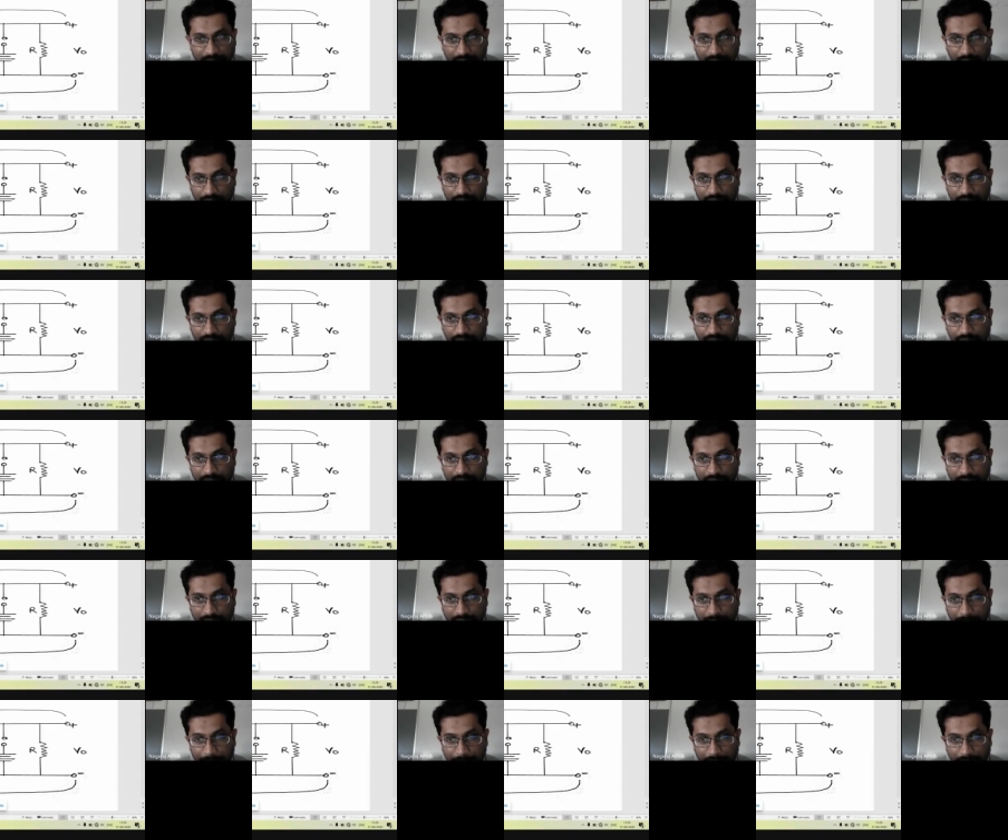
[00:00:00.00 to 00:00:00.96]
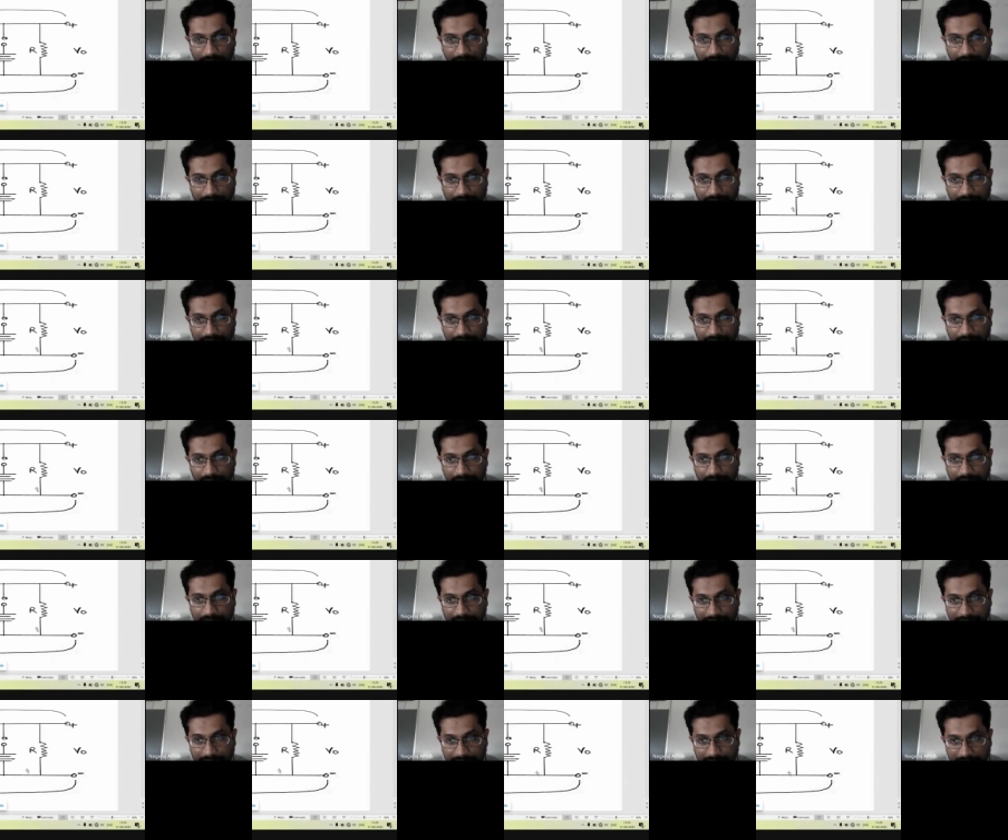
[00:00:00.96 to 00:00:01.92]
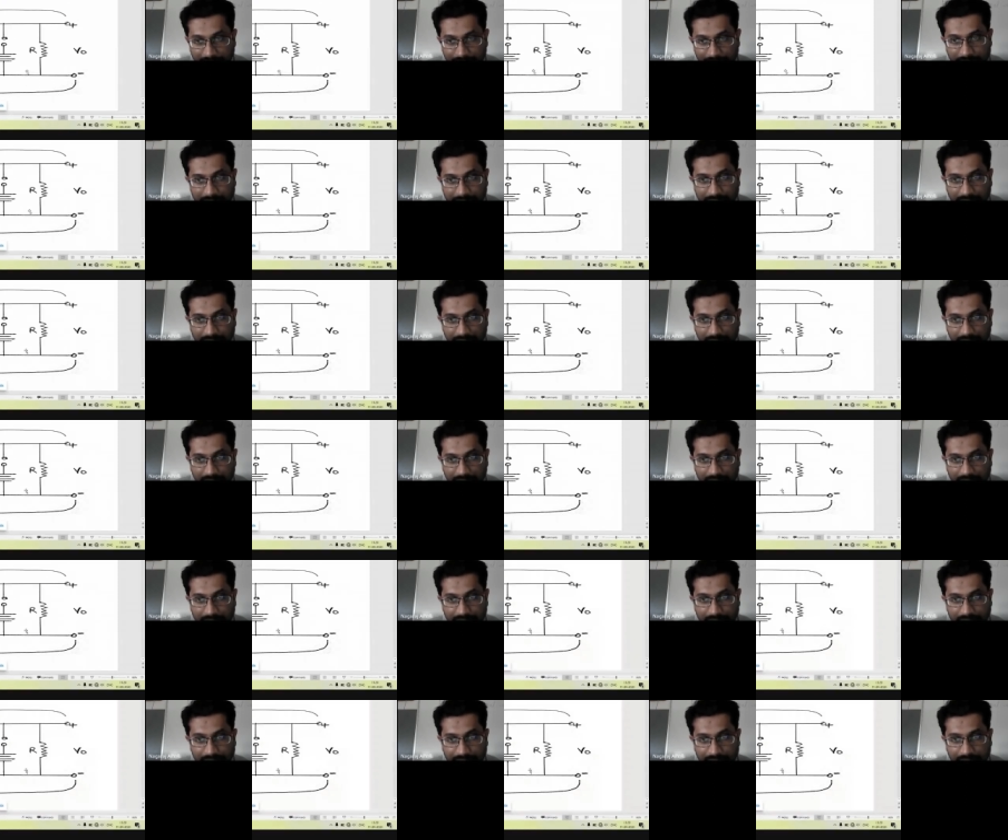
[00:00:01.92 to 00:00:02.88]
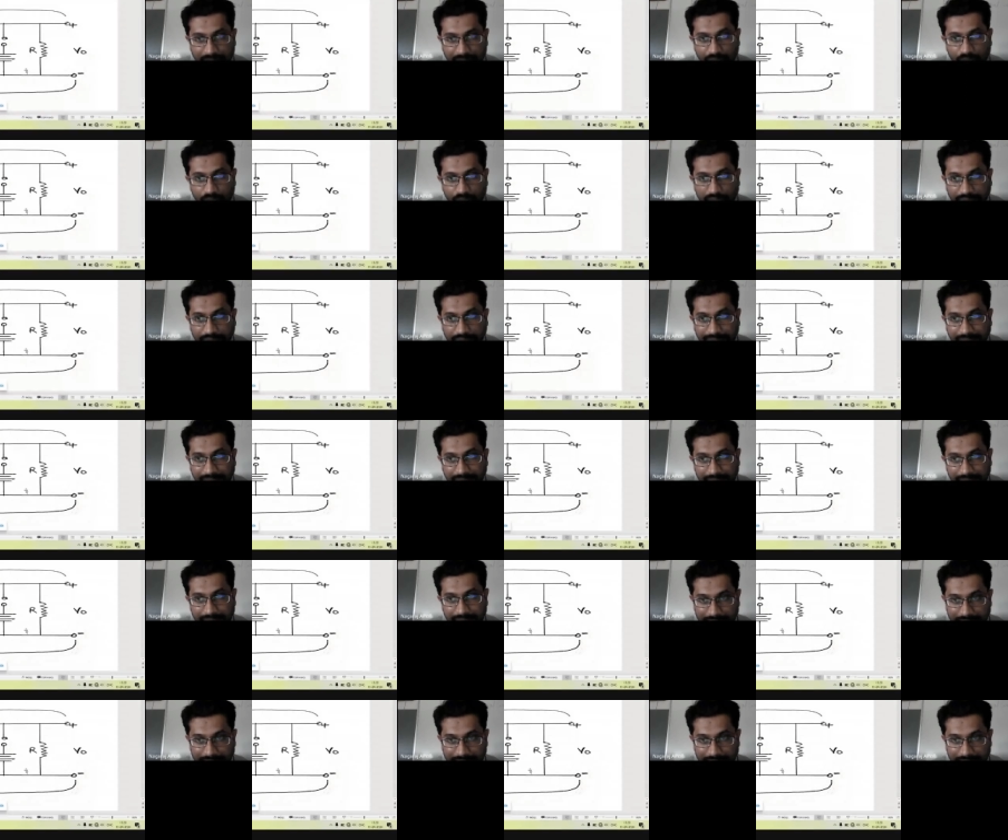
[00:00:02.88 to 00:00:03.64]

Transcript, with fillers: Now, if I apply the KVL, then what I